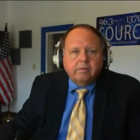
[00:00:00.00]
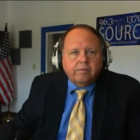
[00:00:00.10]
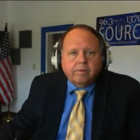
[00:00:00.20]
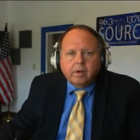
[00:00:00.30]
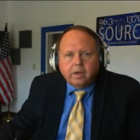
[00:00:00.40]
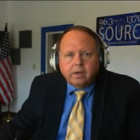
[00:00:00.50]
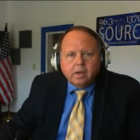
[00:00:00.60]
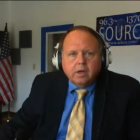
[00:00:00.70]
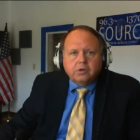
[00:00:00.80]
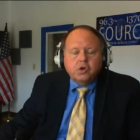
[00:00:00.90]
in,
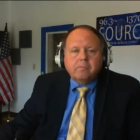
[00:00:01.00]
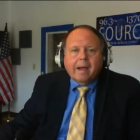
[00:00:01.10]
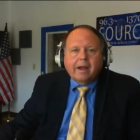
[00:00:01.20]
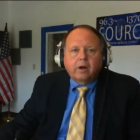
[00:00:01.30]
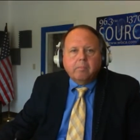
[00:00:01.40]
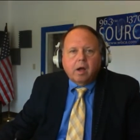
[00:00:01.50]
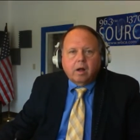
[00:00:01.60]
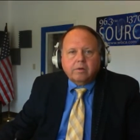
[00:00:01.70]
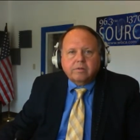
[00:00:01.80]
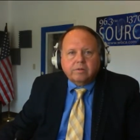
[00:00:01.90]
say, two banker
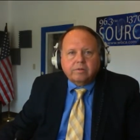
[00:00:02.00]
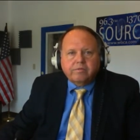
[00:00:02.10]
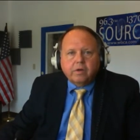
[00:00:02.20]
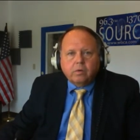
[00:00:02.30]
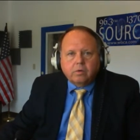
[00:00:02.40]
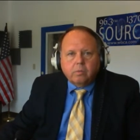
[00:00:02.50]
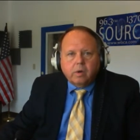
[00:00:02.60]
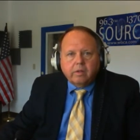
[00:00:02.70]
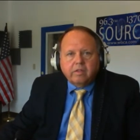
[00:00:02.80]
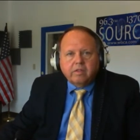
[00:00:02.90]
boxes filled
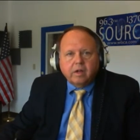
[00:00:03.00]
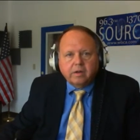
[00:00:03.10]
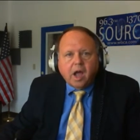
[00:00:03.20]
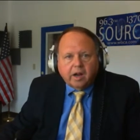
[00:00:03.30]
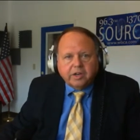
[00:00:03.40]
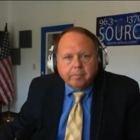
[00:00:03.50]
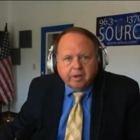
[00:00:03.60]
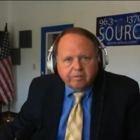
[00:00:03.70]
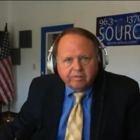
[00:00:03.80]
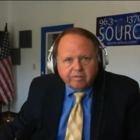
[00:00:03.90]
with uh,
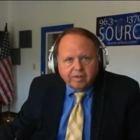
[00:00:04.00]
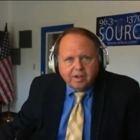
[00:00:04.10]
documents,